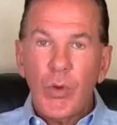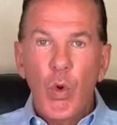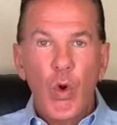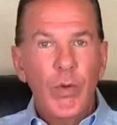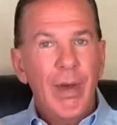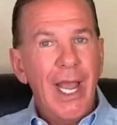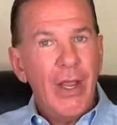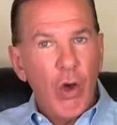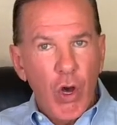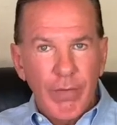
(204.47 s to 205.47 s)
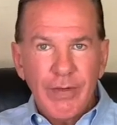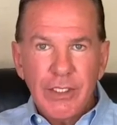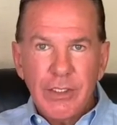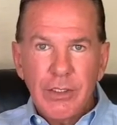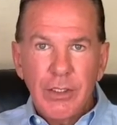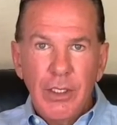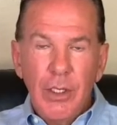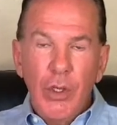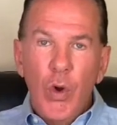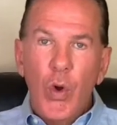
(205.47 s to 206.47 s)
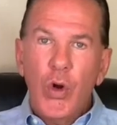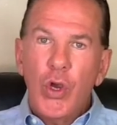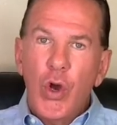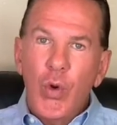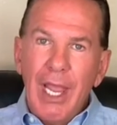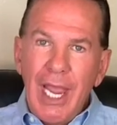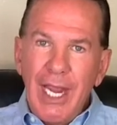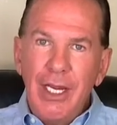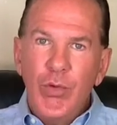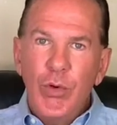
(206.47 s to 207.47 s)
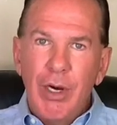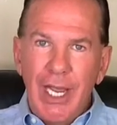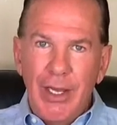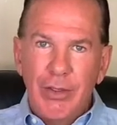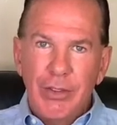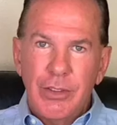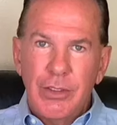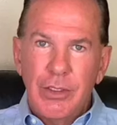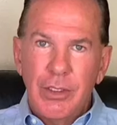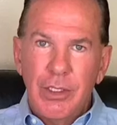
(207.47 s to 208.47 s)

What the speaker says: or my office or go anywhere else.